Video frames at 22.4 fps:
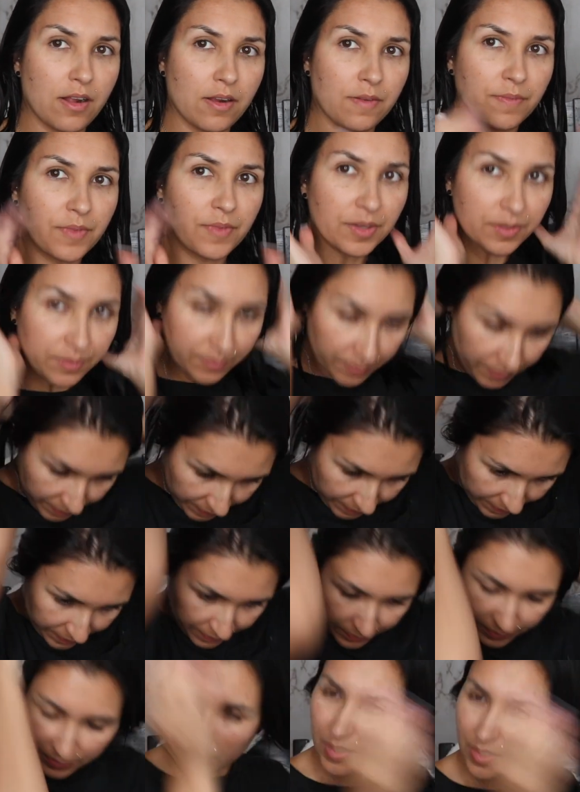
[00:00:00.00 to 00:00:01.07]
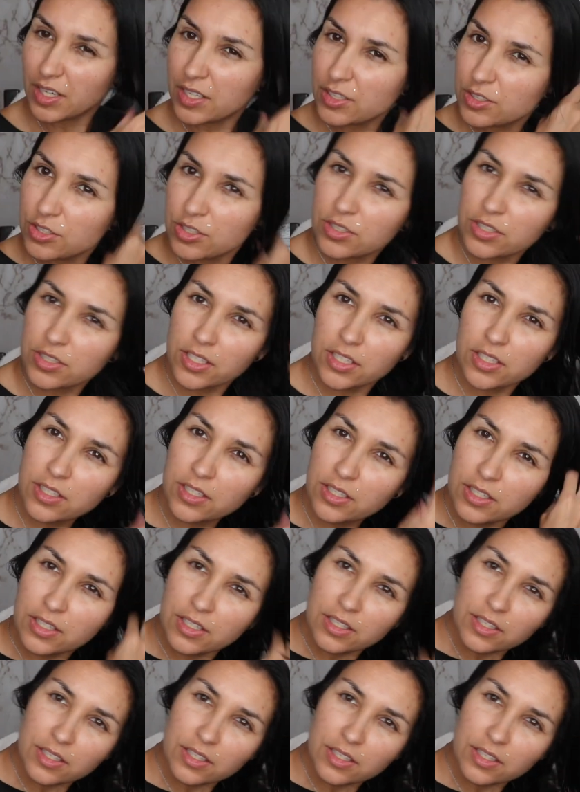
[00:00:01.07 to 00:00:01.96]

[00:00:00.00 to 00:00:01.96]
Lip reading: and then I just like